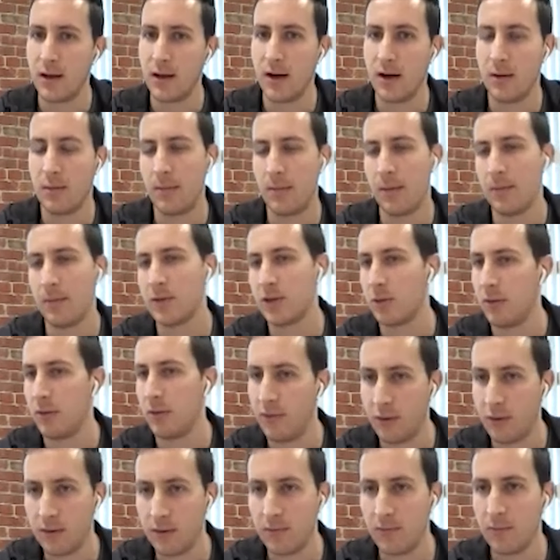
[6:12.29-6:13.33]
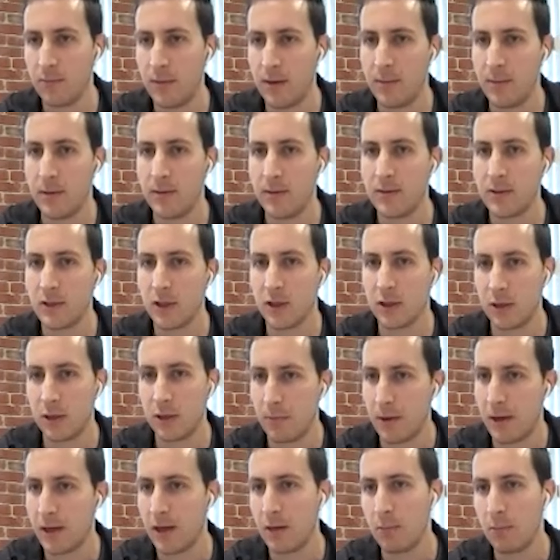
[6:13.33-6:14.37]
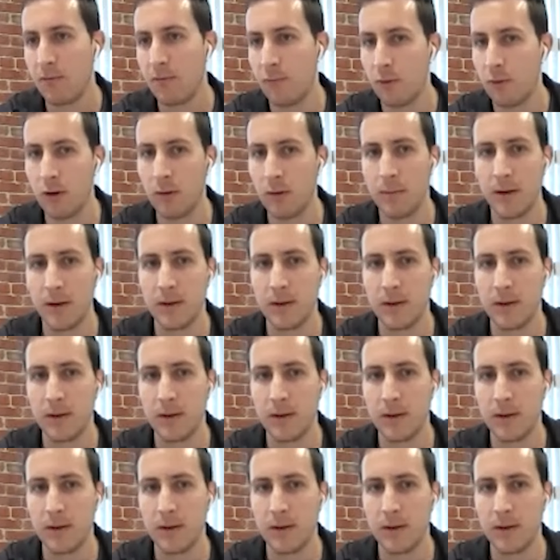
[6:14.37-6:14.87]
I'm sure we've heard of maybe circuit breaking before,